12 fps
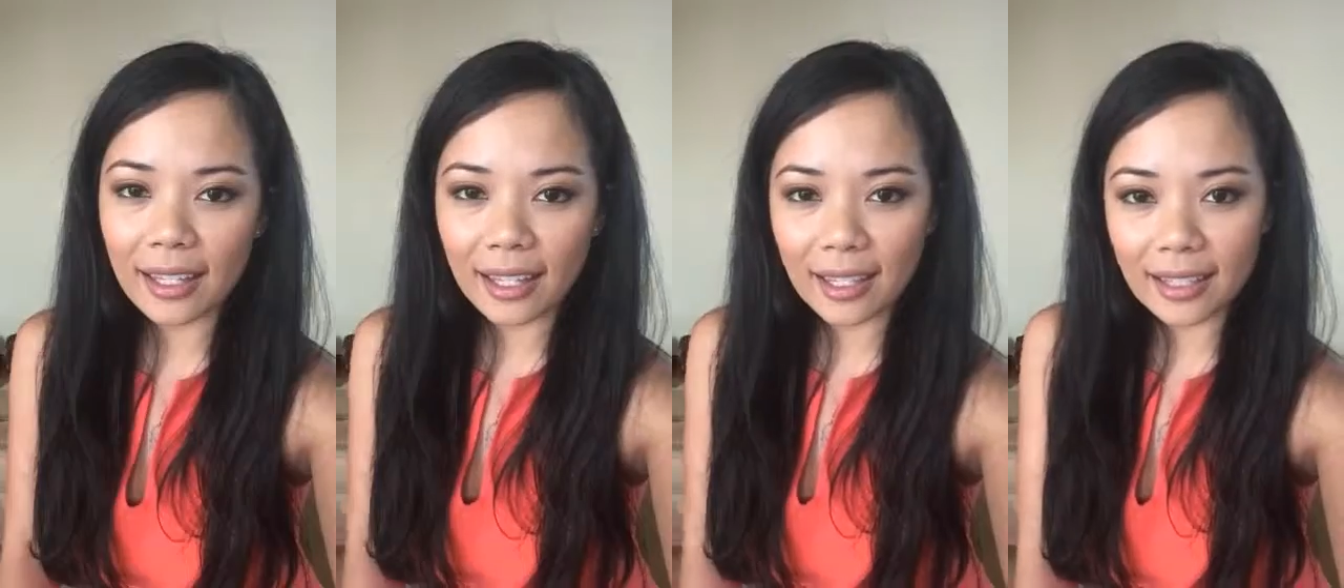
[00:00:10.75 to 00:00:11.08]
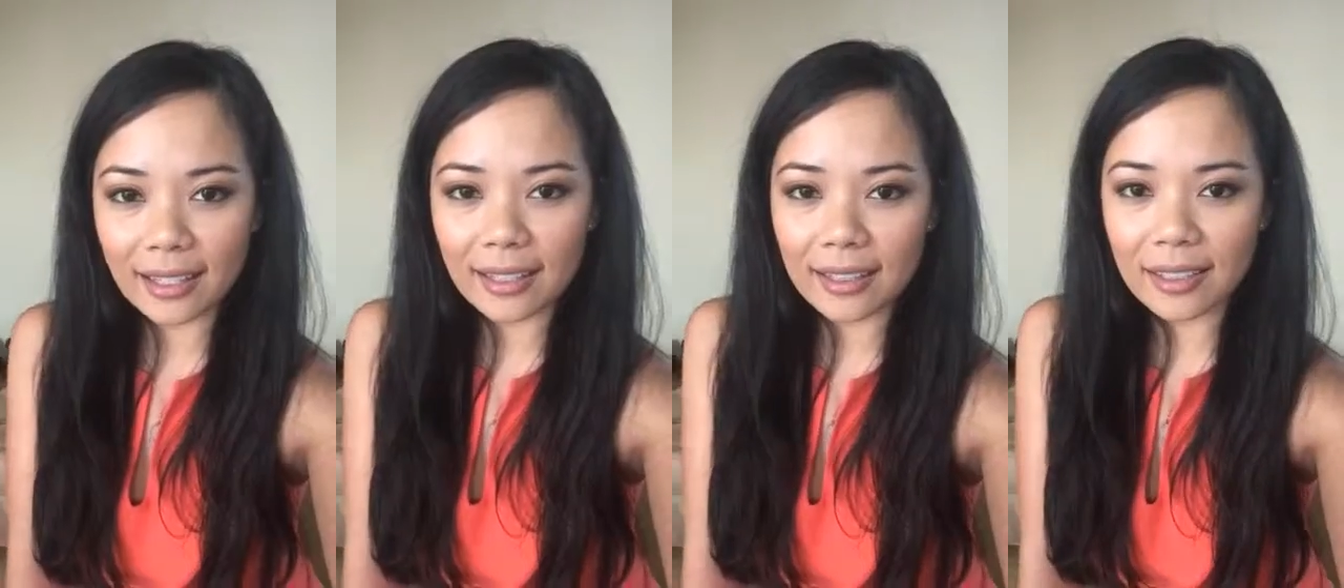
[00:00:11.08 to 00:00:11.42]

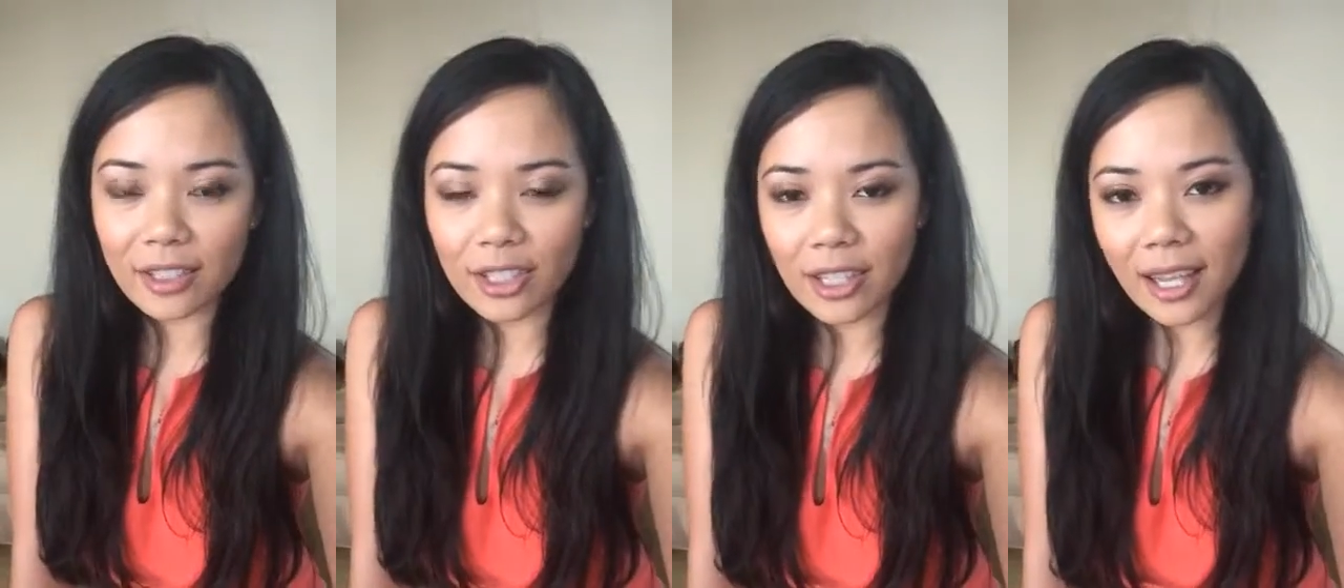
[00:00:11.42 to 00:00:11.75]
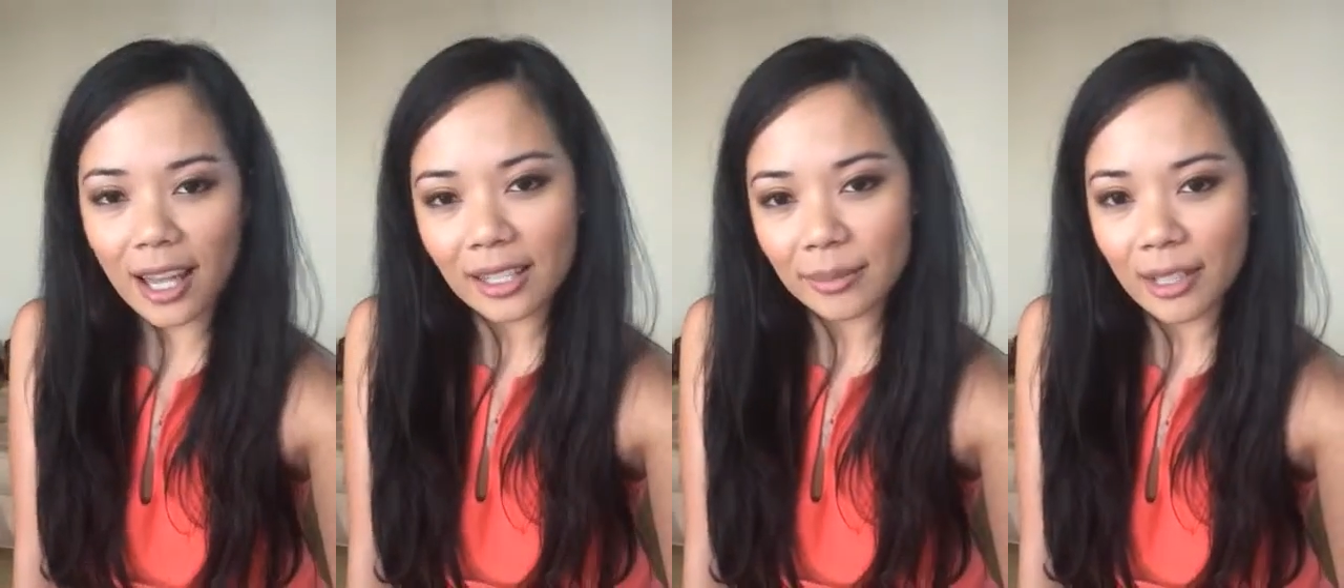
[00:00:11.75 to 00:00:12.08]
and
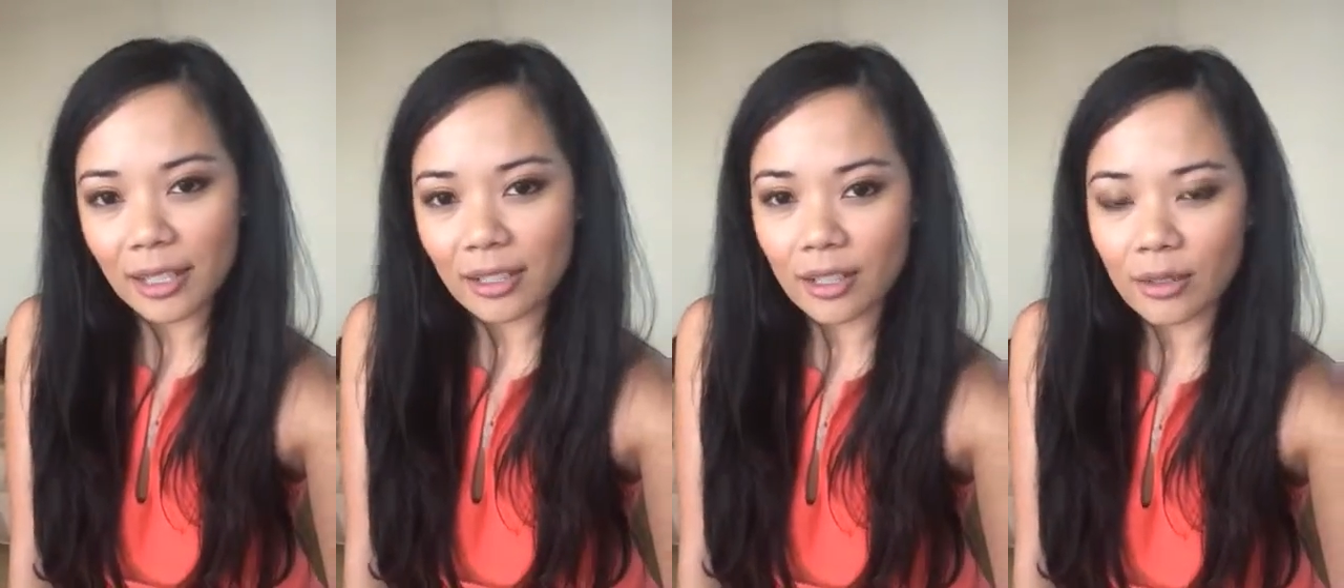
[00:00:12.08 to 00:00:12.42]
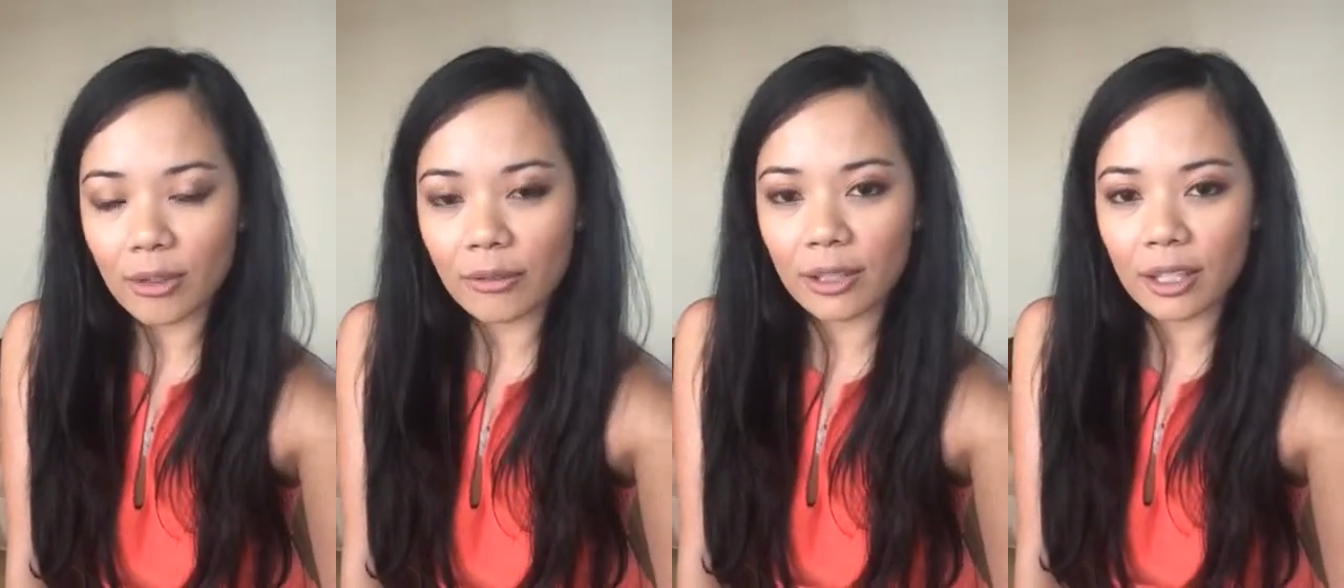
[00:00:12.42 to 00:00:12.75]
she asked me to
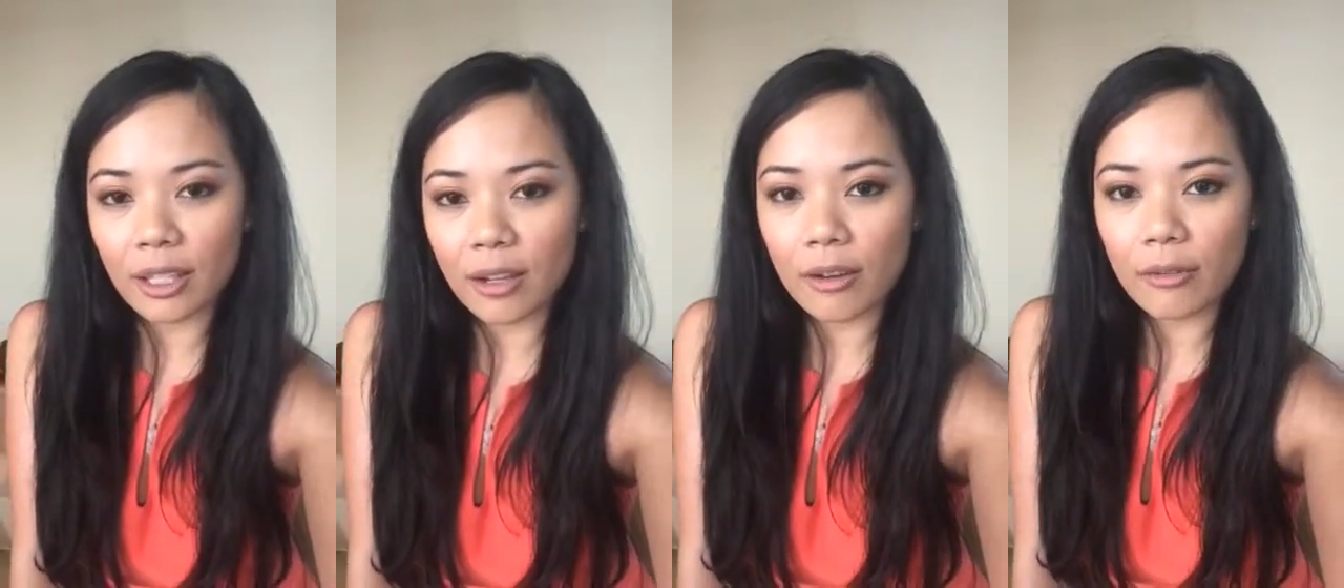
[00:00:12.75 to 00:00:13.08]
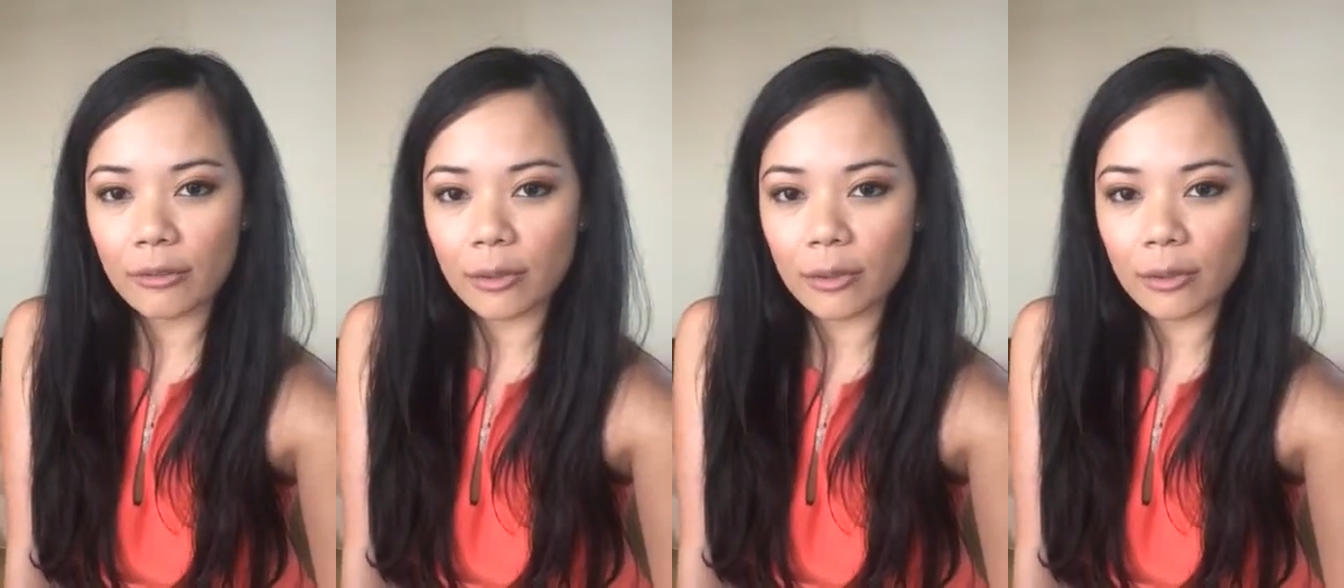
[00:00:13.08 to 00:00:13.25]
do a video